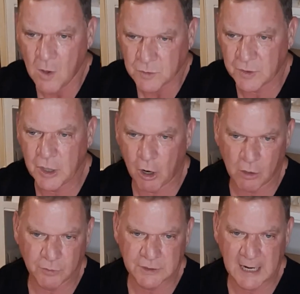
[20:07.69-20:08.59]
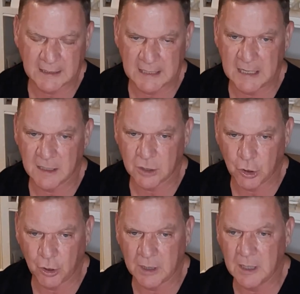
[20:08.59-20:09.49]
So the Arnold technique is
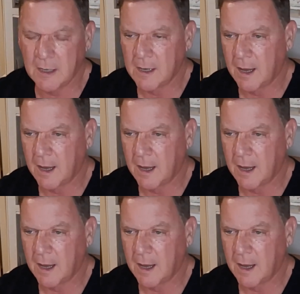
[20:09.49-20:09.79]
good.